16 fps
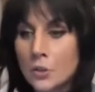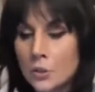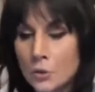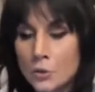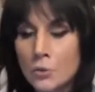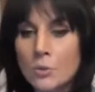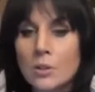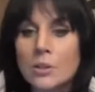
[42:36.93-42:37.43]

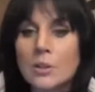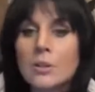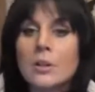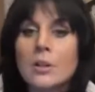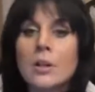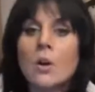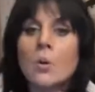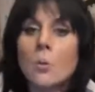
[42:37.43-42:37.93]
to
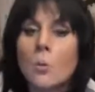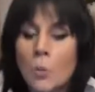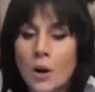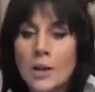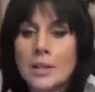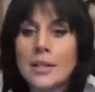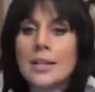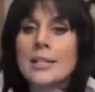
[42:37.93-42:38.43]

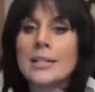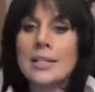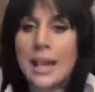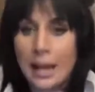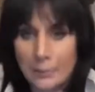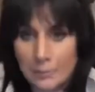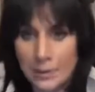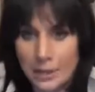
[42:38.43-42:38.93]
what
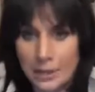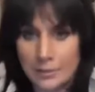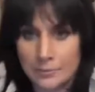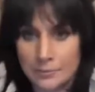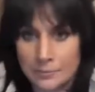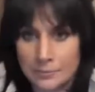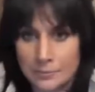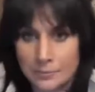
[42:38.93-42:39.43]
is
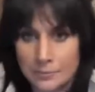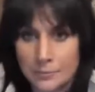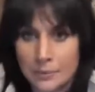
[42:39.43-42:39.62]
happening.